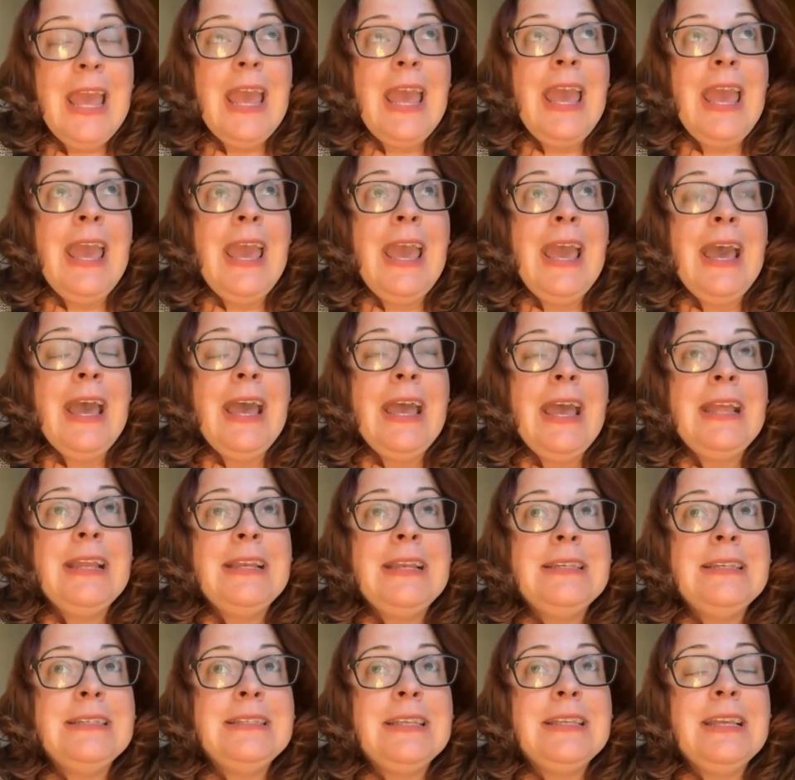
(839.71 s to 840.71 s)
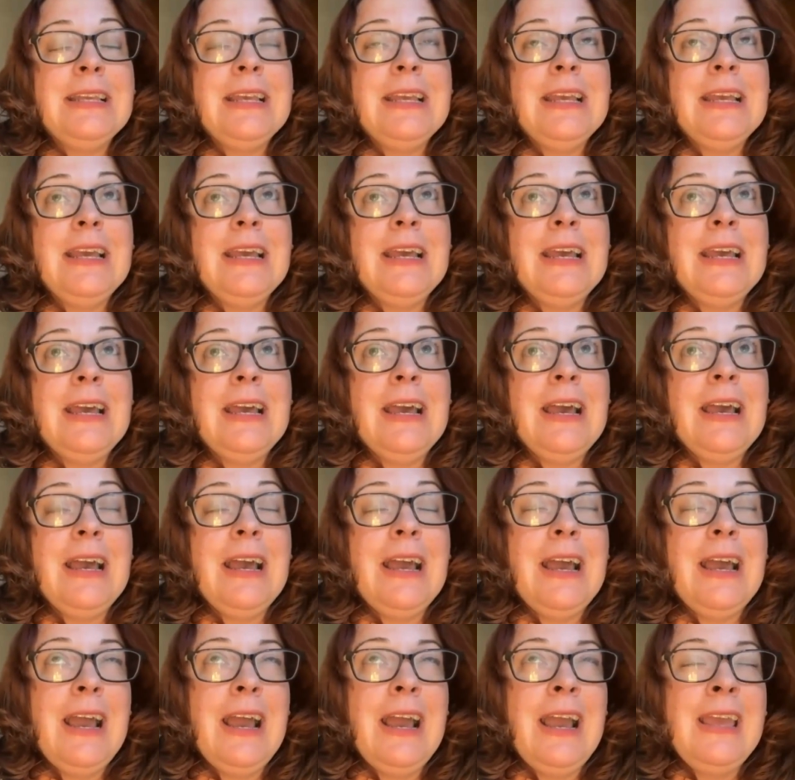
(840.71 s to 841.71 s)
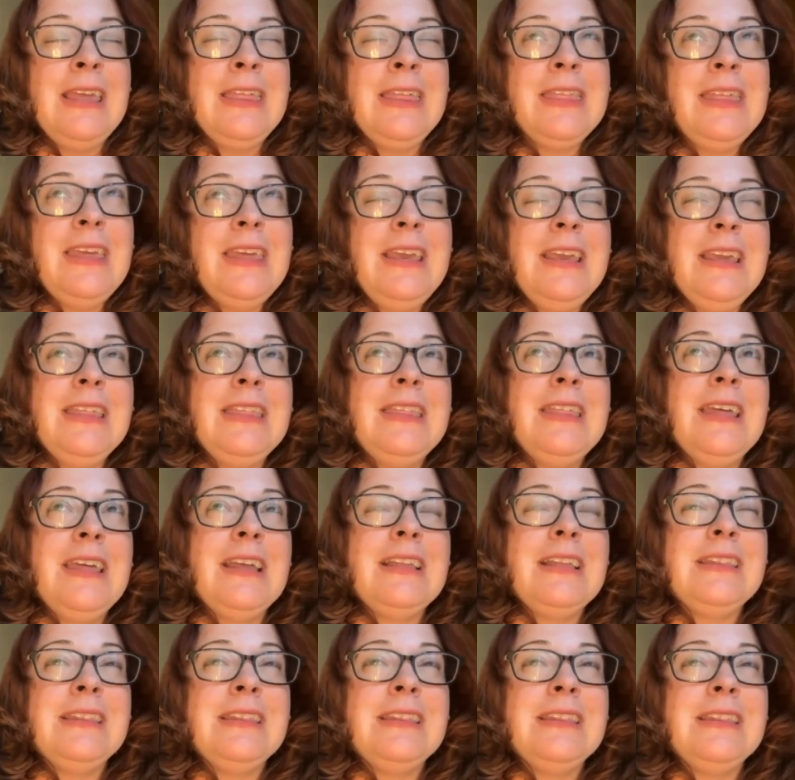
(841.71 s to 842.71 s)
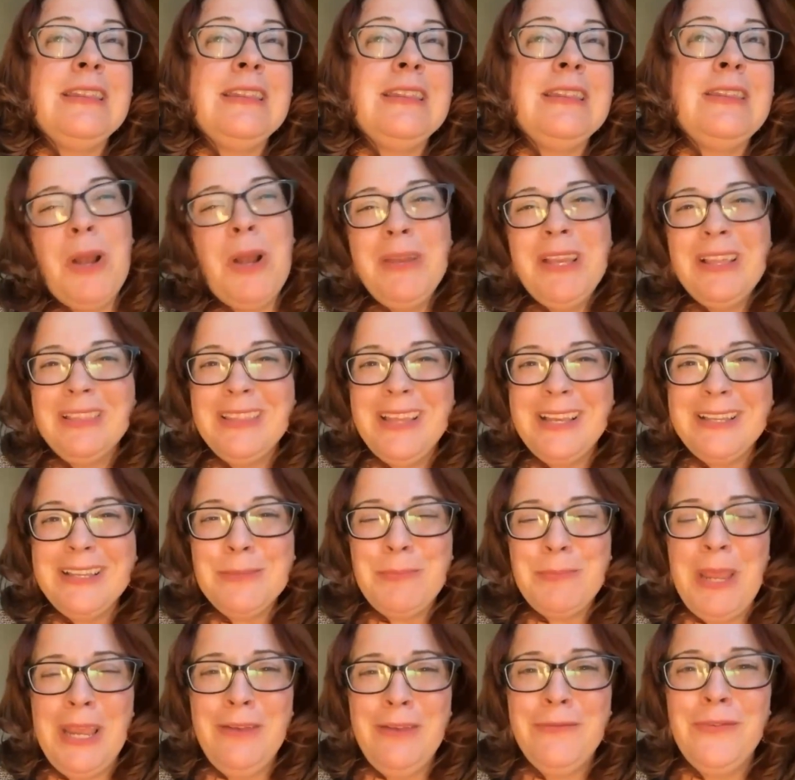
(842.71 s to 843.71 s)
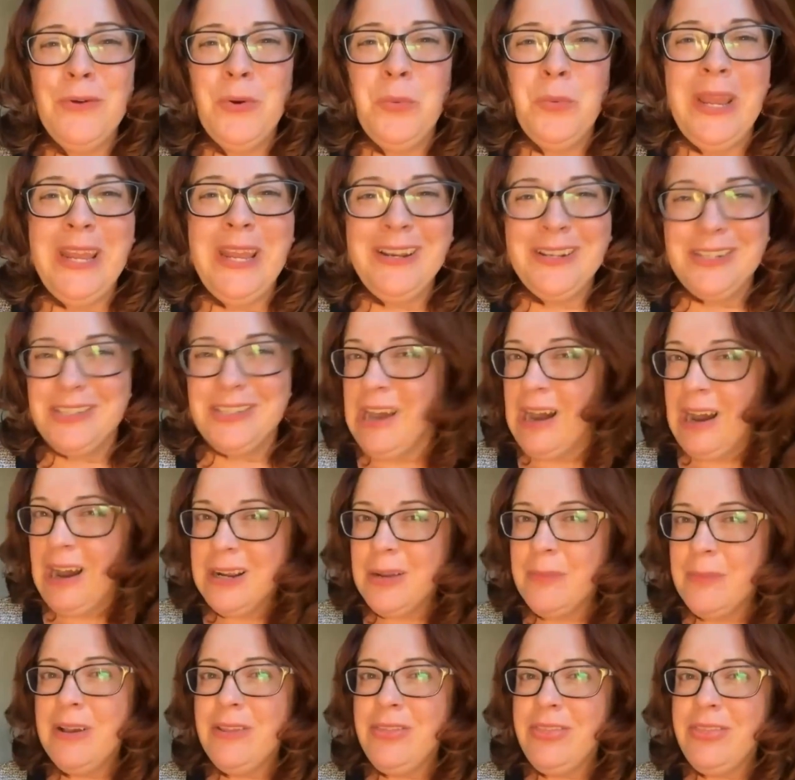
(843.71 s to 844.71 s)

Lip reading: And I think that there was probably a less painful way to talk